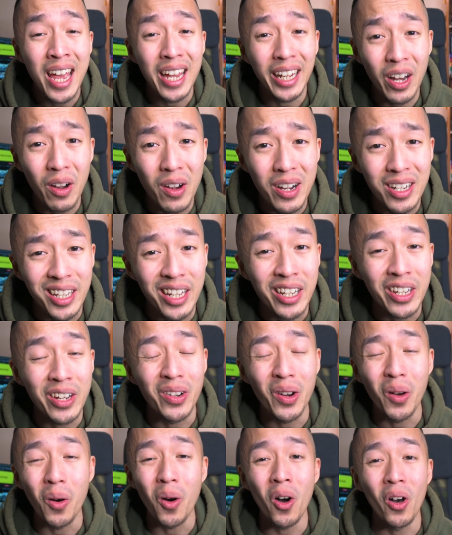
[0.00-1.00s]
Guaranteed you
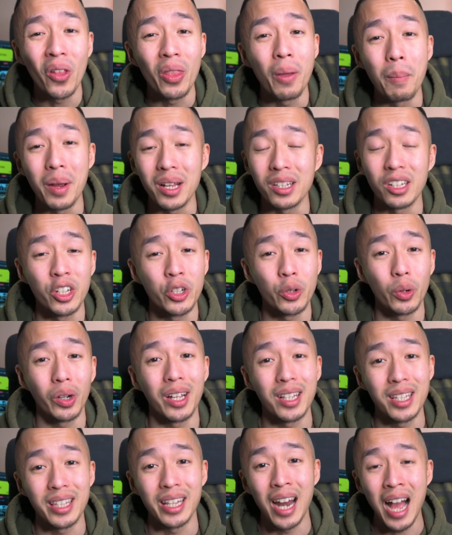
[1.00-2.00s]
know all the basic
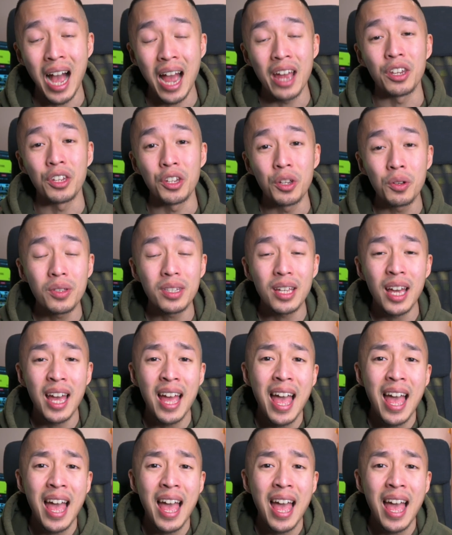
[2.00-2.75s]
shortcuts that I use.